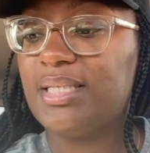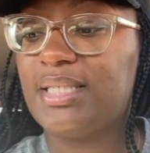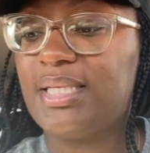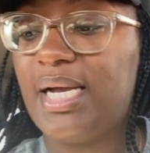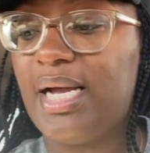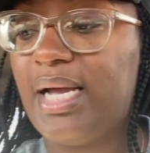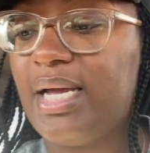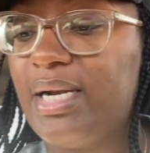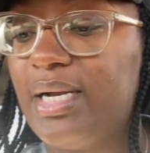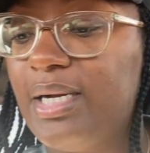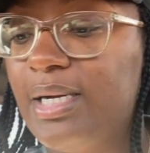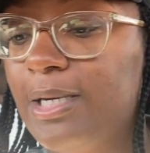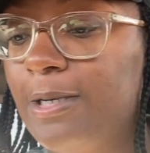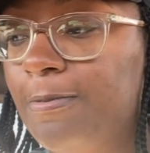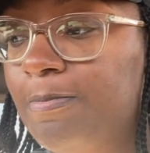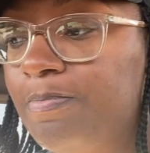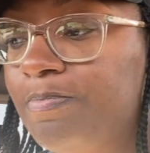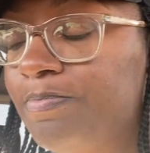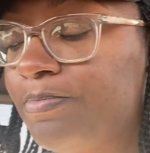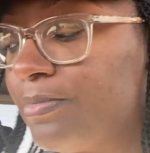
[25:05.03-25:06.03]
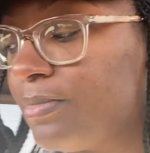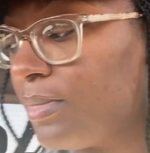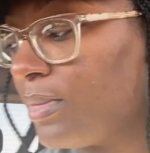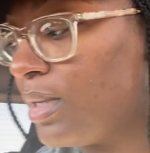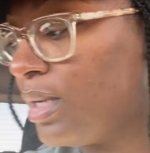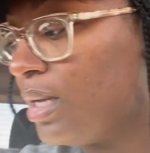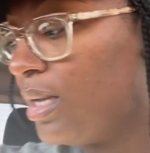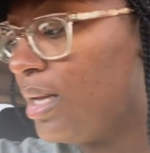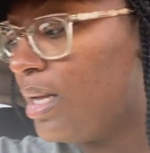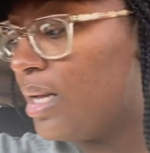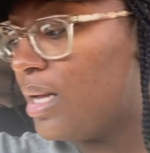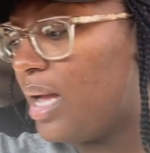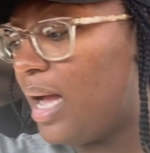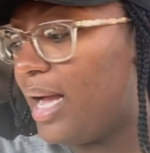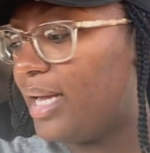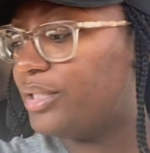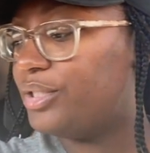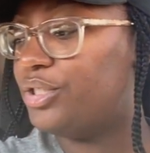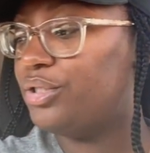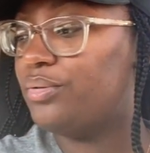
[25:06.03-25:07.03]
that
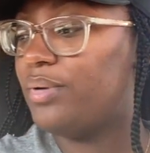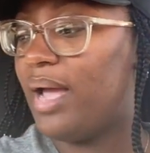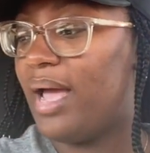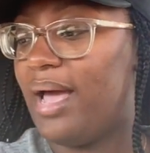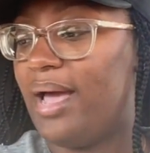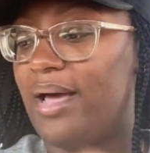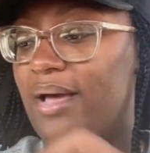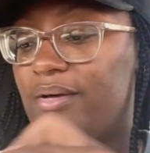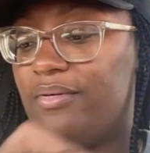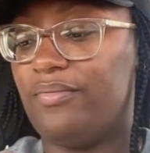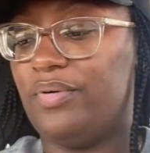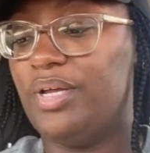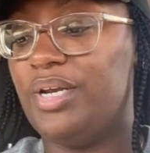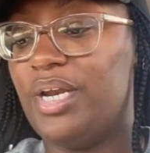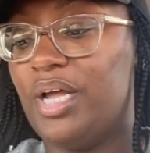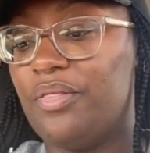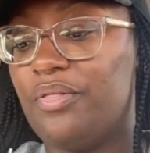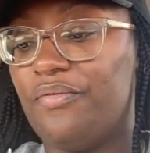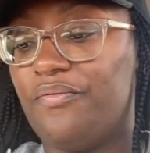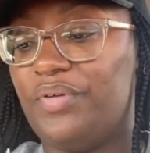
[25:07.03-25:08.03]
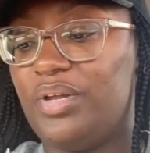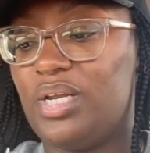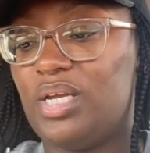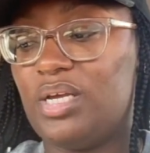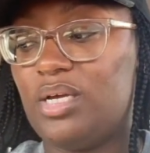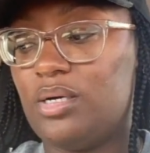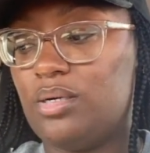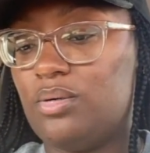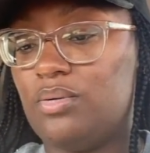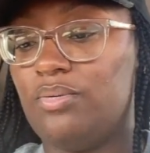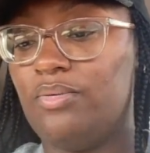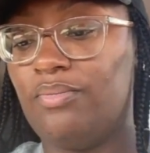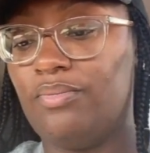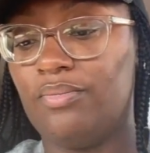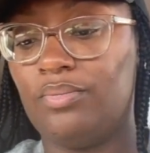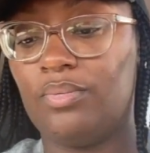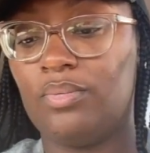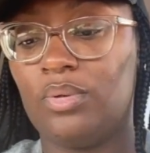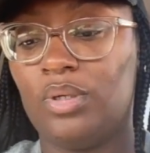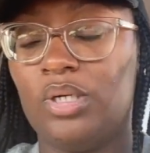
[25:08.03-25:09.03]
I do have another video.
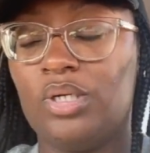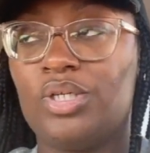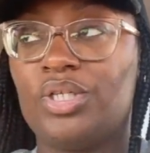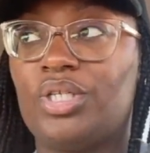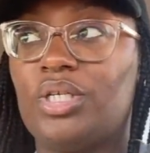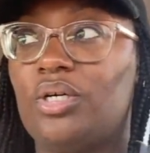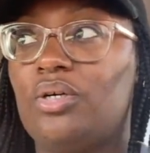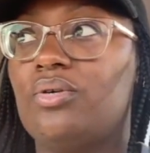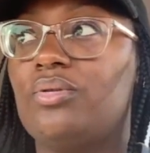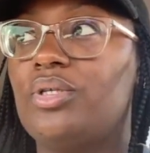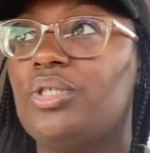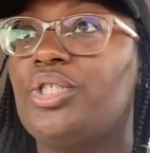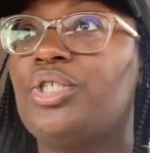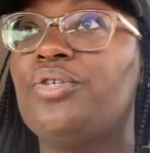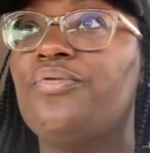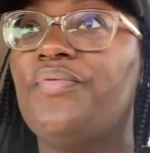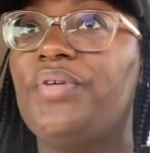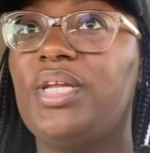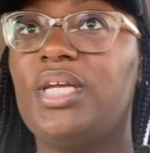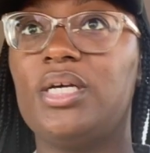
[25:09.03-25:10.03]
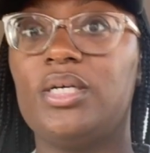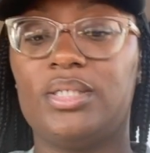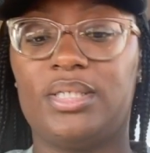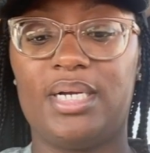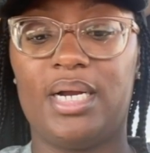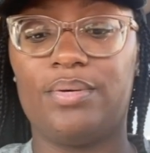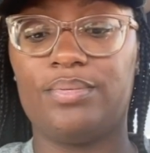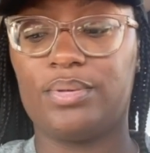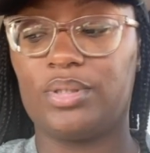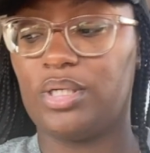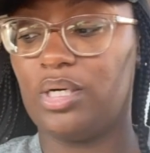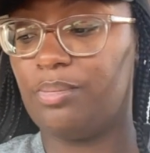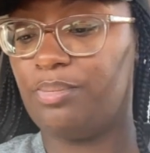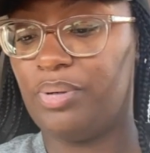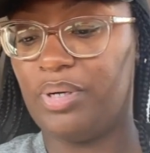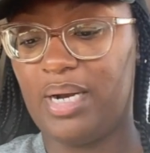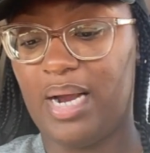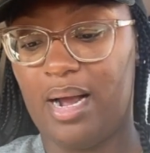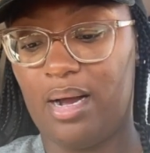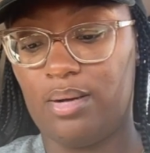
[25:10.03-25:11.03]
So the 2 videos that I was going to
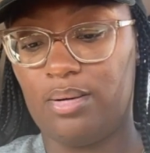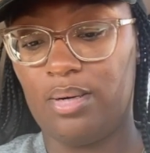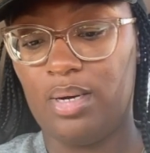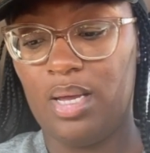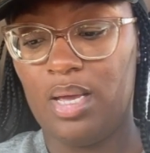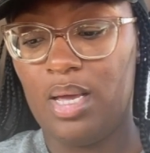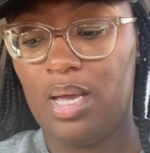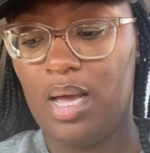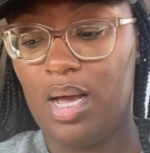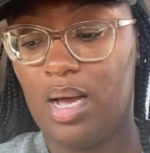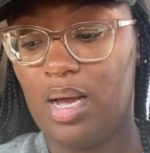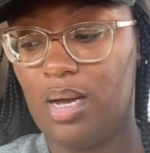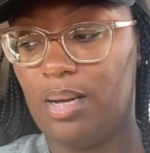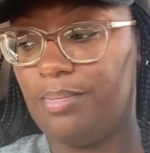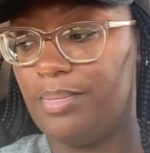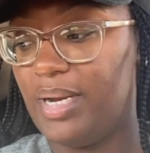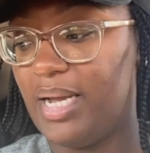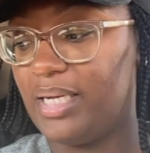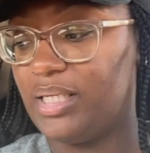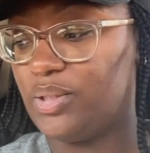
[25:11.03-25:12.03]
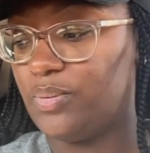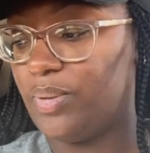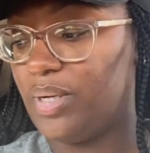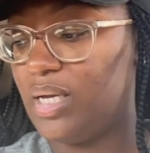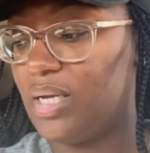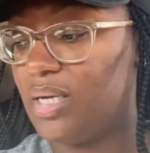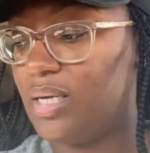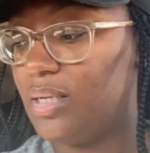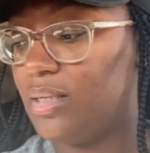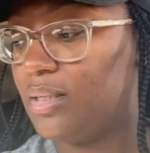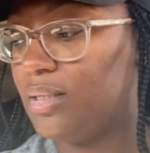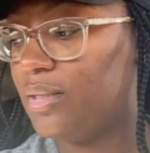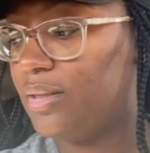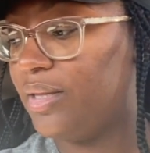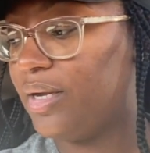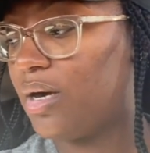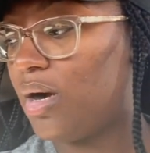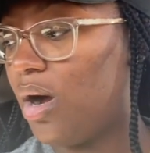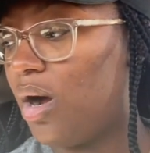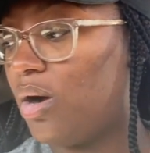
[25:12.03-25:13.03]
put out next week,
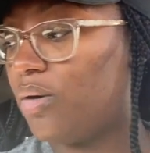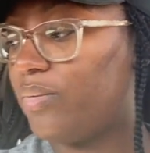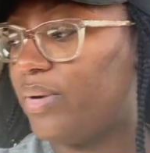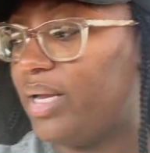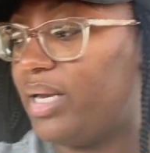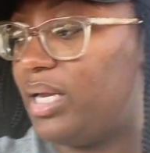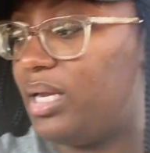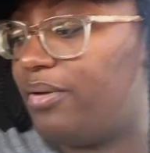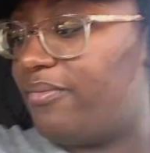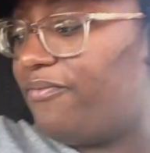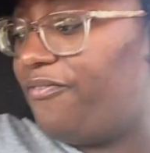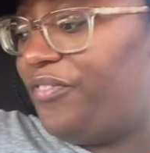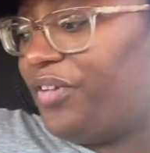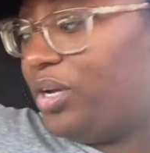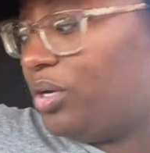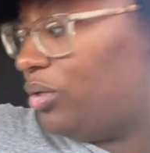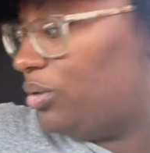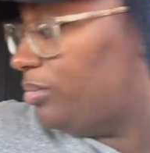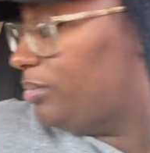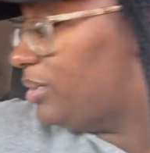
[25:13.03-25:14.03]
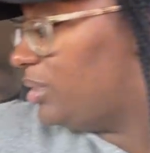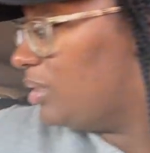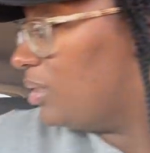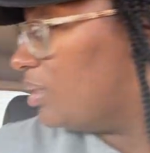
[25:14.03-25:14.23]
they're already filmed.